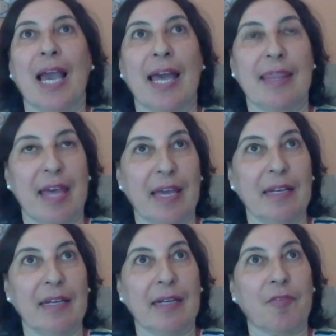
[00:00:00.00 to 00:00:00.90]
And
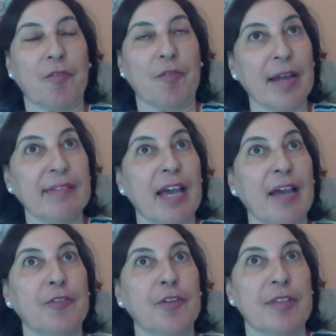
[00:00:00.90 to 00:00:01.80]
then right
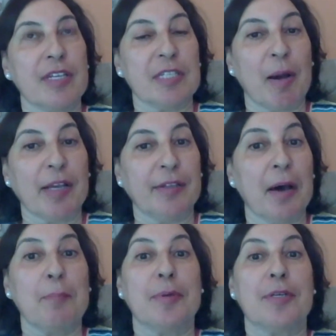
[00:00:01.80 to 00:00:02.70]
after this, my
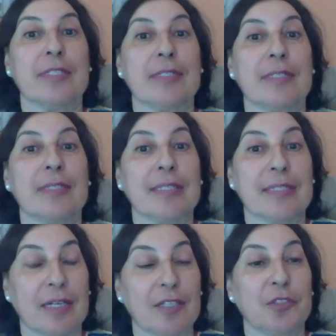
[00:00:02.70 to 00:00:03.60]
numbers
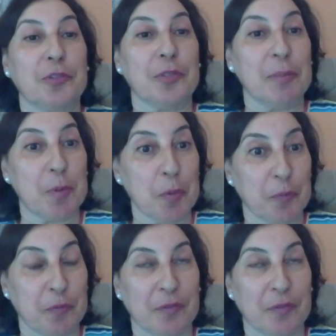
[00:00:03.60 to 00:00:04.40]
started to improve.